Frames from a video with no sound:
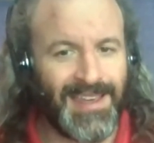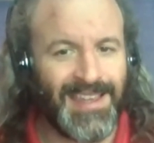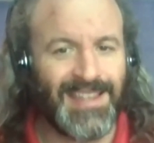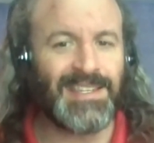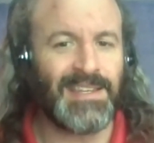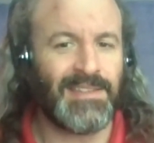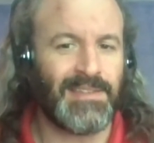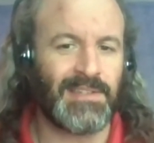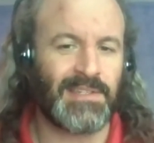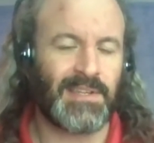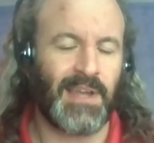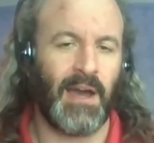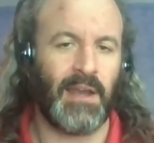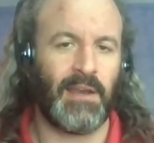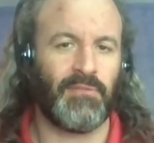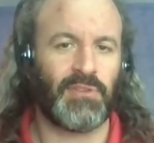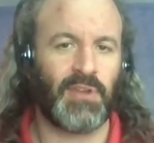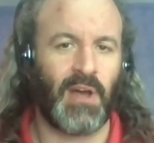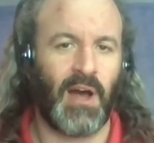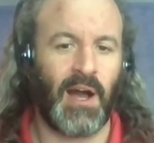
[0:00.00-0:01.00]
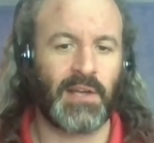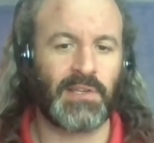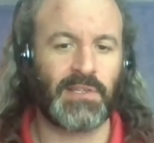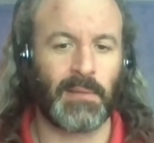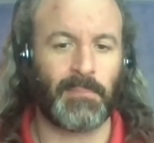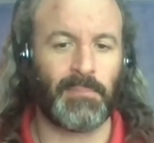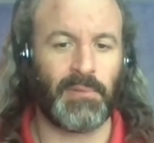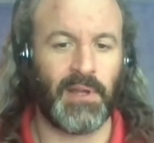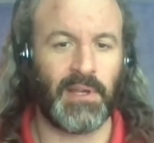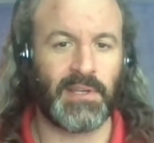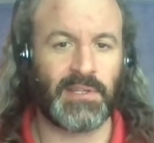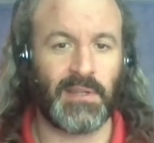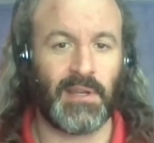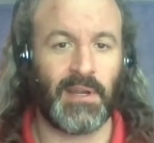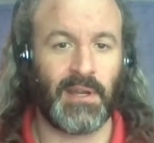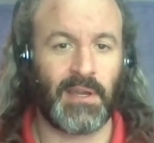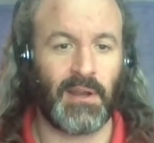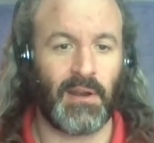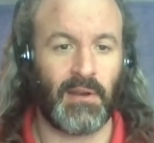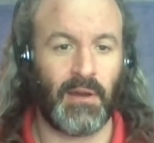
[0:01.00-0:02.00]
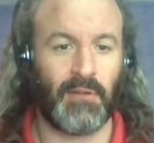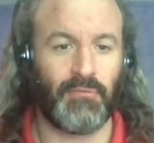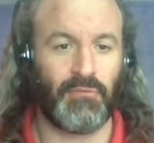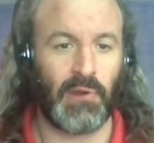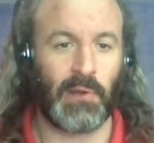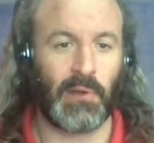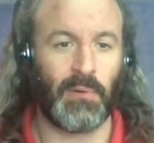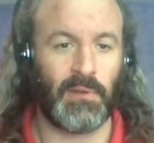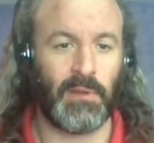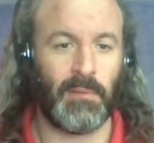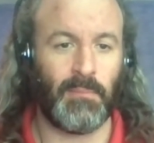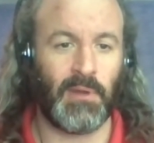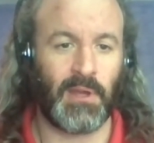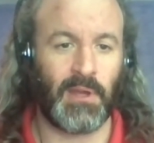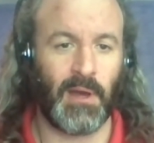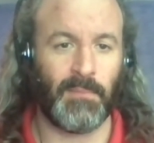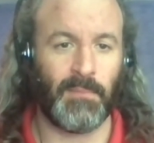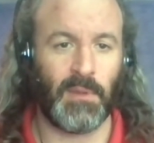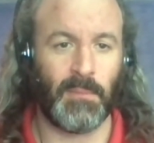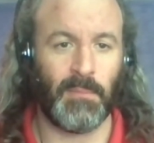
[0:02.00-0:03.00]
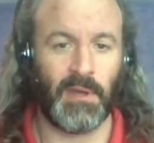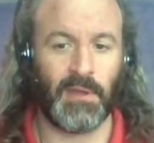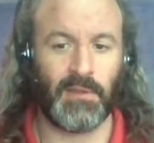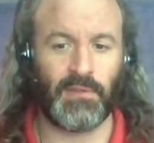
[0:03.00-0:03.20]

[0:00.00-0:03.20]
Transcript: isn't this kind of toxic place that it can frequently become to be.